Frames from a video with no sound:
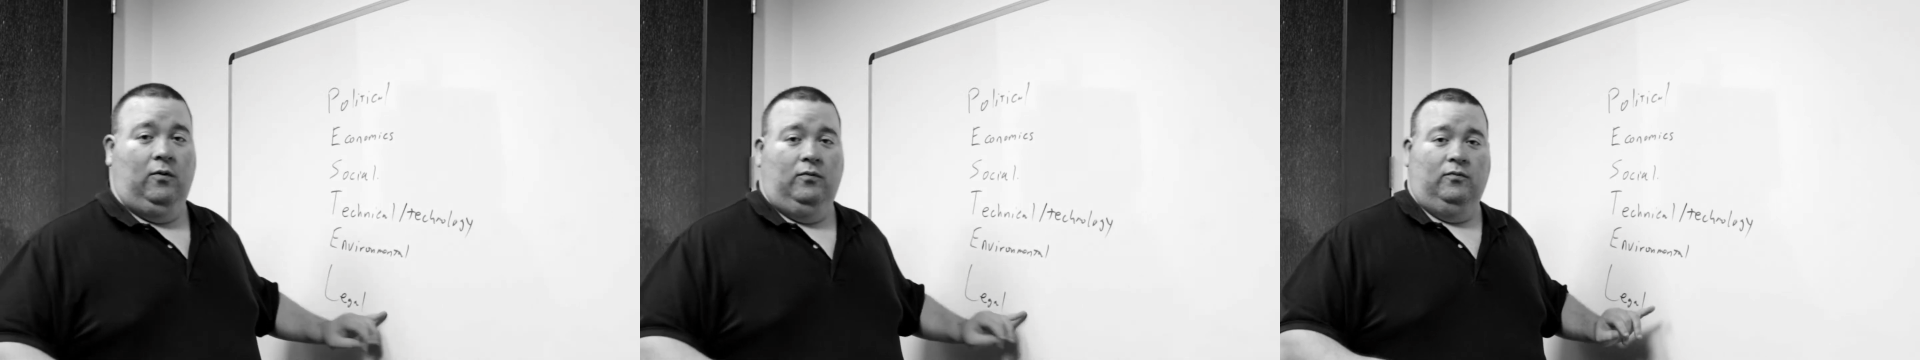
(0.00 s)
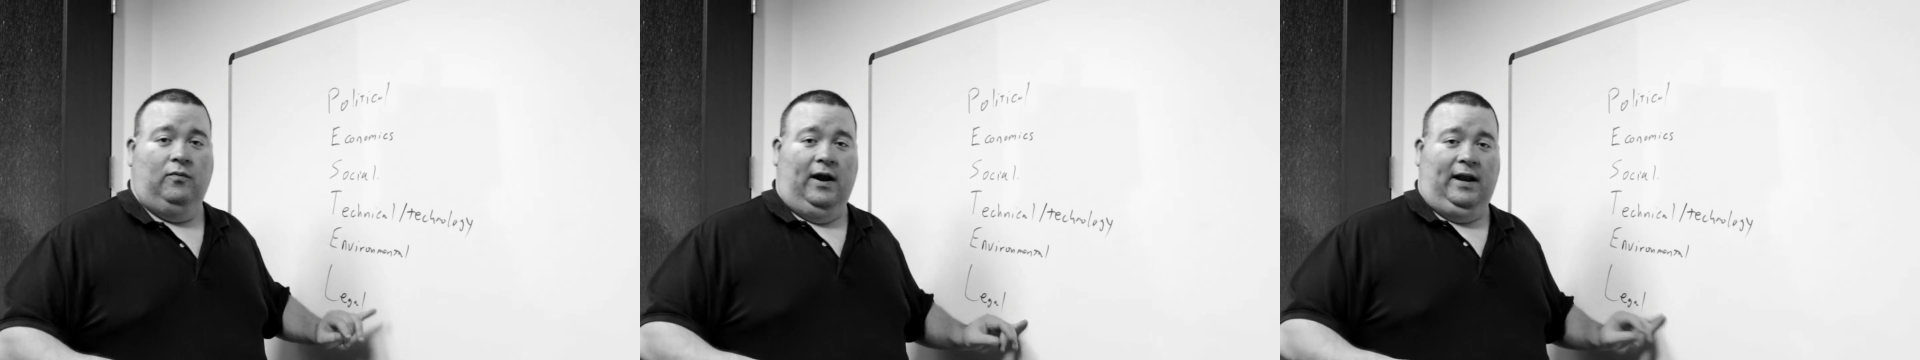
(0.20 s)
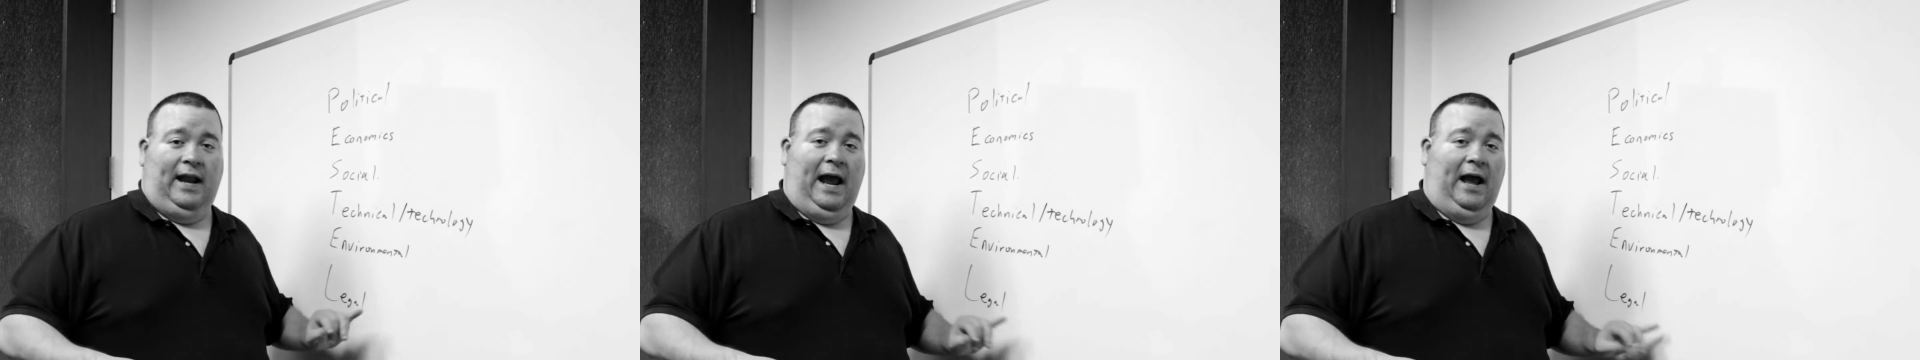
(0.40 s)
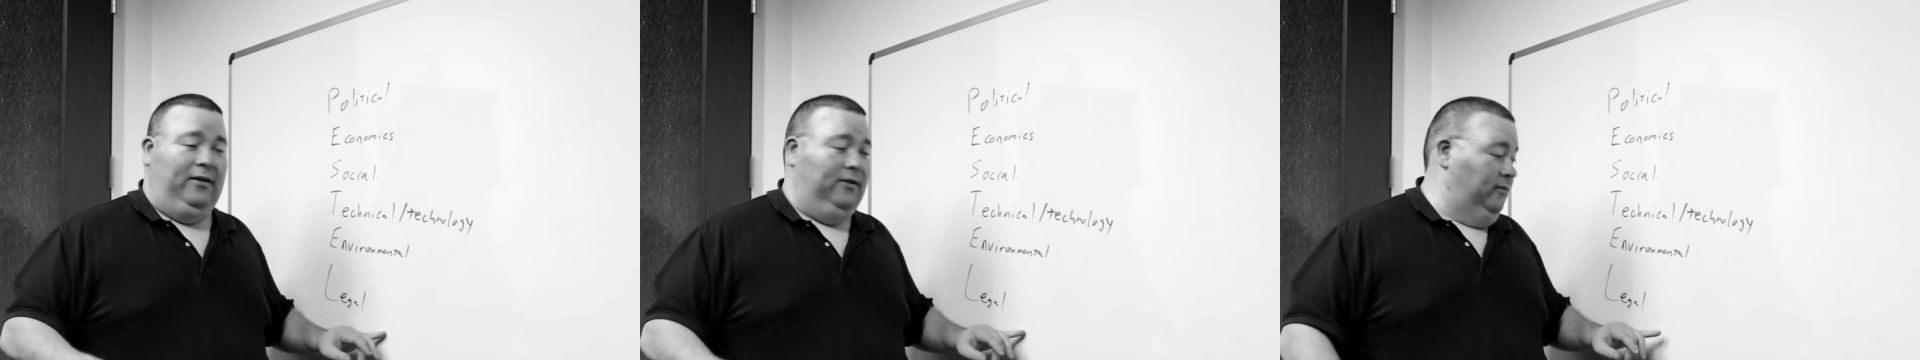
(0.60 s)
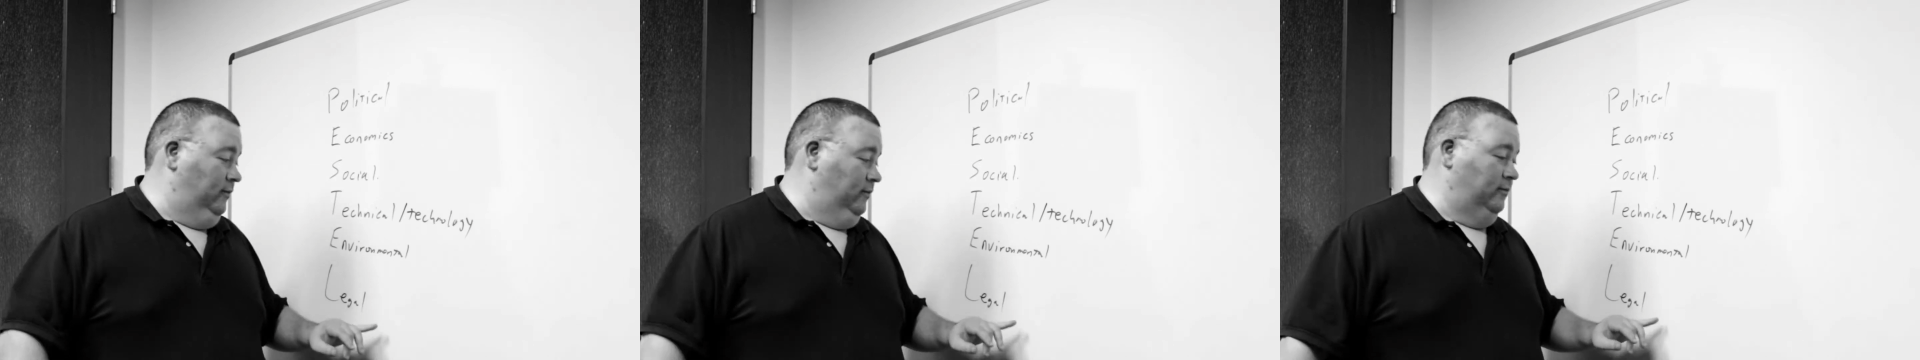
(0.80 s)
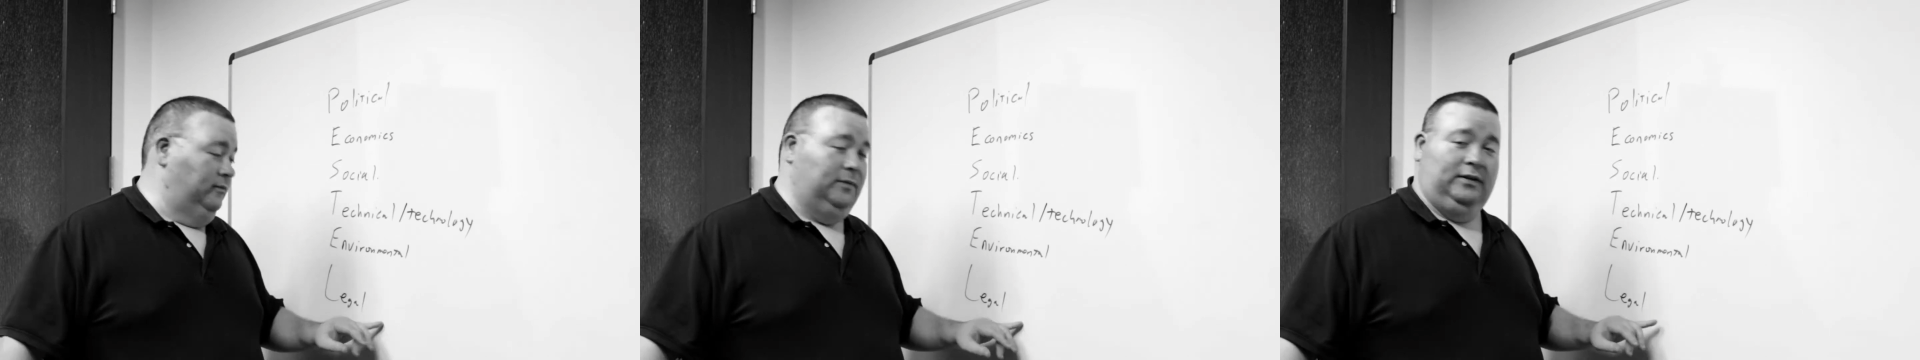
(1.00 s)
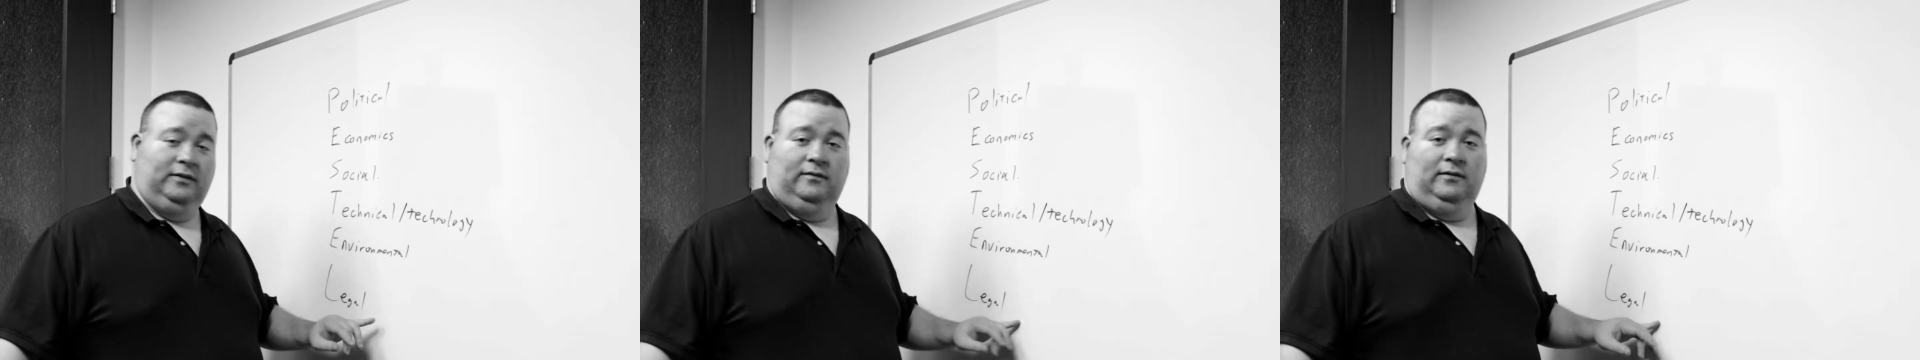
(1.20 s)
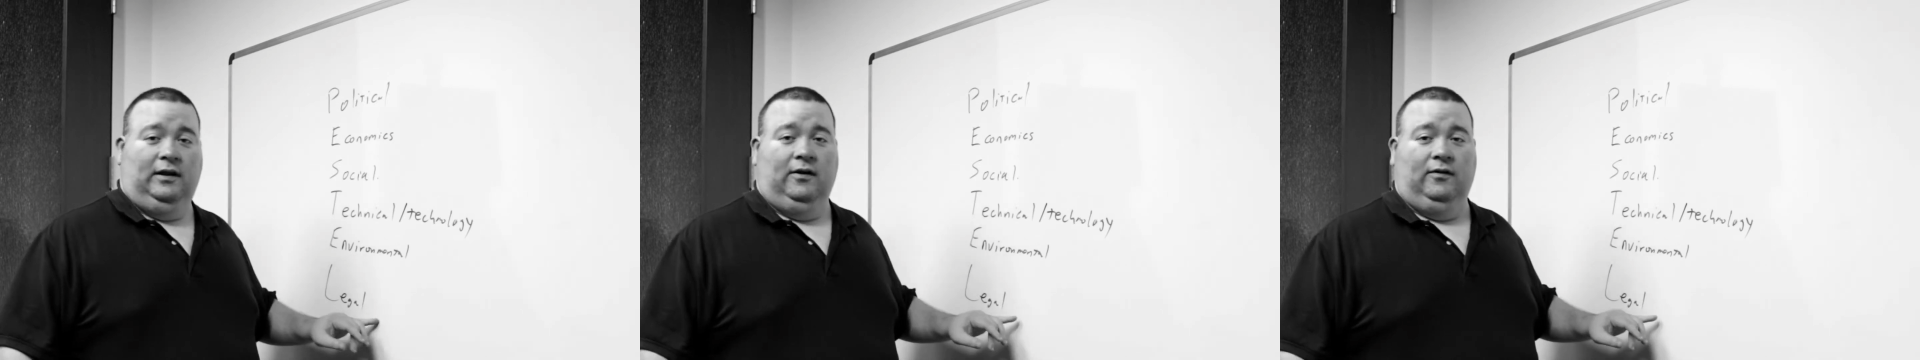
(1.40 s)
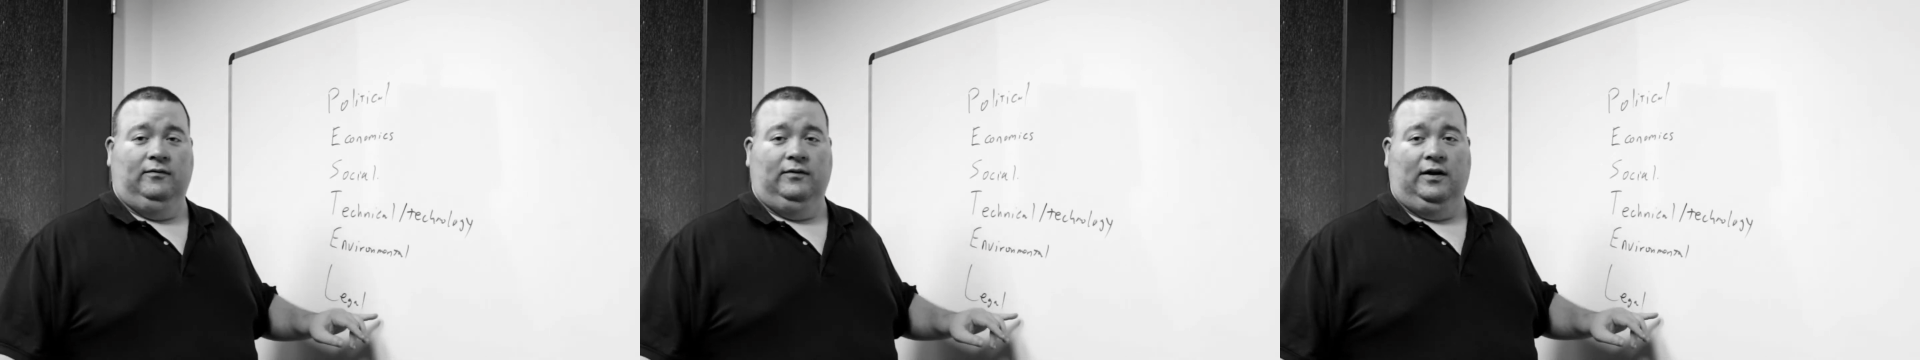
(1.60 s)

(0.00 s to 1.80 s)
right now, the